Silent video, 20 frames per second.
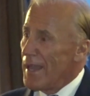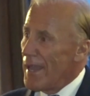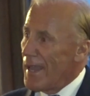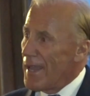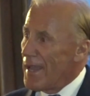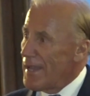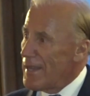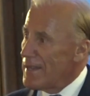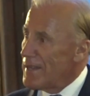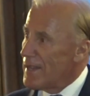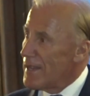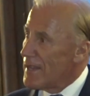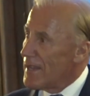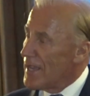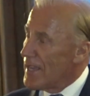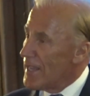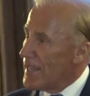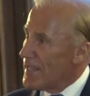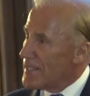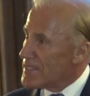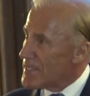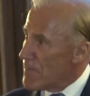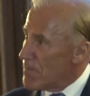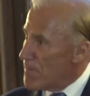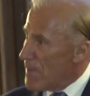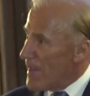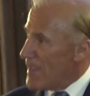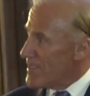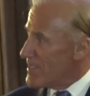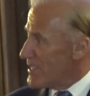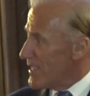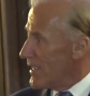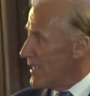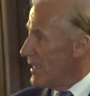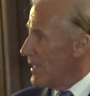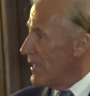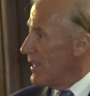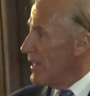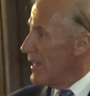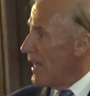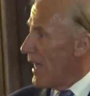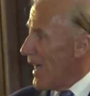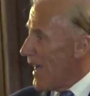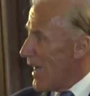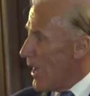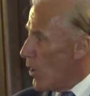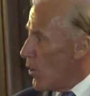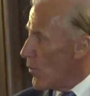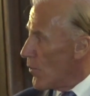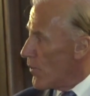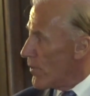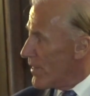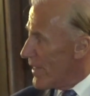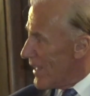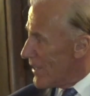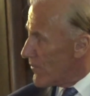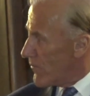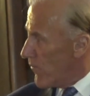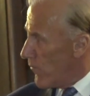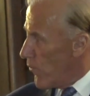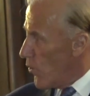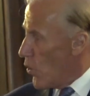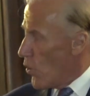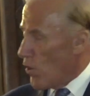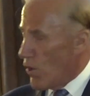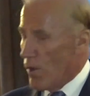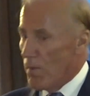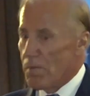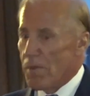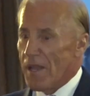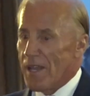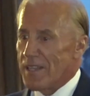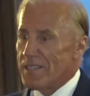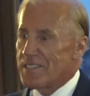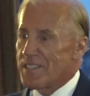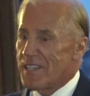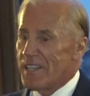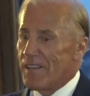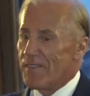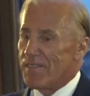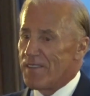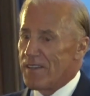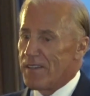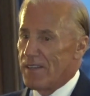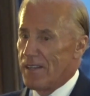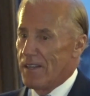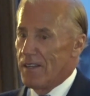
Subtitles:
And it's amazing how that forum has given